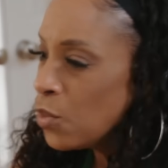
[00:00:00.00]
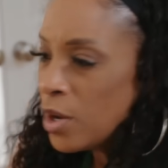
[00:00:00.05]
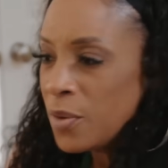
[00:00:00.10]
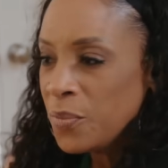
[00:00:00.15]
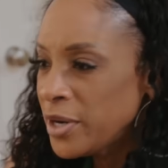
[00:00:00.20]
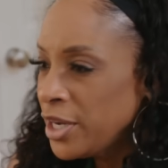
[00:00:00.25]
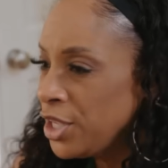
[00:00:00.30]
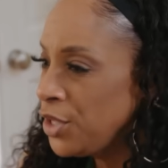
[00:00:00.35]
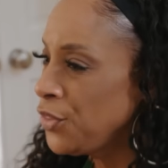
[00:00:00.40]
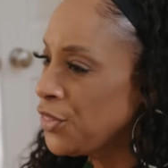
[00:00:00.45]
what
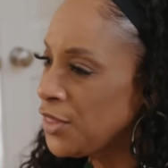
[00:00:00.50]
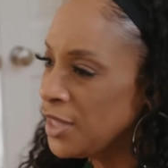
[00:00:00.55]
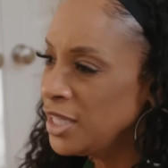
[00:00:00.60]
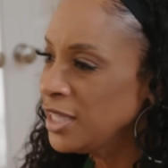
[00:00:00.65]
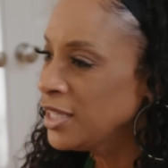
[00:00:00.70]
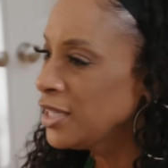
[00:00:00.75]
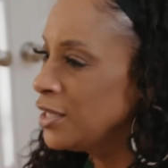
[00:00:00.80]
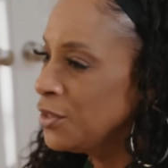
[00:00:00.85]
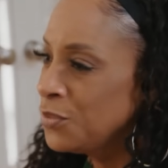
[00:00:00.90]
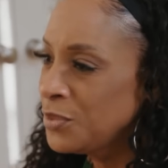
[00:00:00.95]
were you
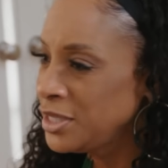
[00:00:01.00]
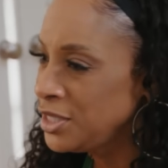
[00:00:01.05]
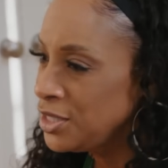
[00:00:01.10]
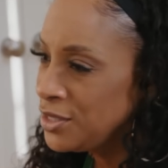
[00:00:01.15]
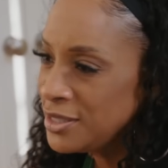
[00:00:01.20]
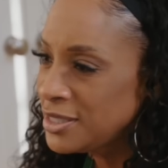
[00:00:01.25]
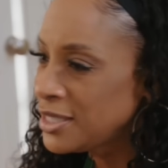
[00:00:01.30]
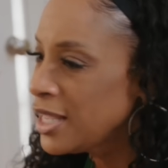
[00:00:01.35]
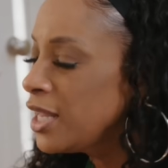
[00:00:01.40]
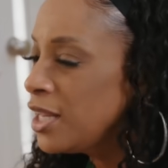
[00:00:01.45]
thinking when you
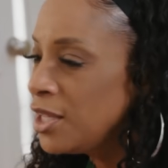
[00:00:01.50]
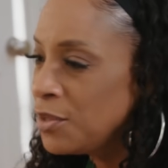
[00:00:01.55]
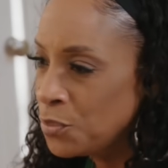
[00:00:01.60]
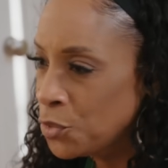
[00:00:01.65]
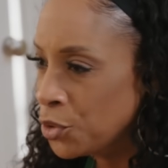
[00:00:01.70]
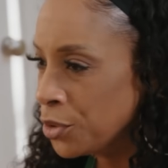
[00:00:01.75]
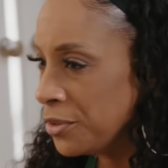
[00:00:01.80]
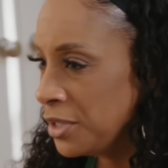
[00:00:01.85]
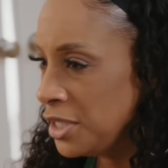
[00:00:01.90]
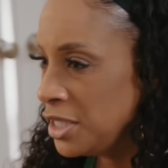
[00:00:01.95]
said it,
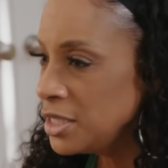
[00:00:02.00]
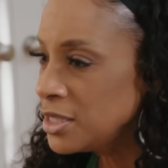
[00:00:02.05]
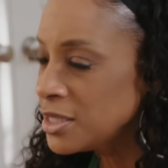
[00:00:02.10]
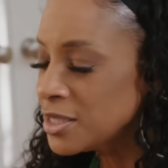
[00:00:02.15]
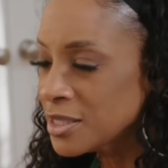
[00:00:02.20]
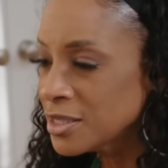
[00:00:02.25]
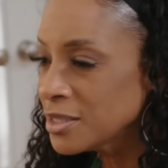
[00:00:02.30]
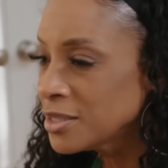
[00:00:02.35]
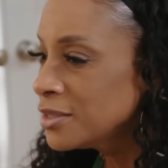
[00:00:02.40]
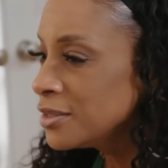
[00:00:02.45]

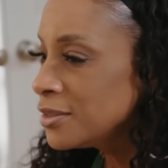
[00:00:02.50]
Maurice?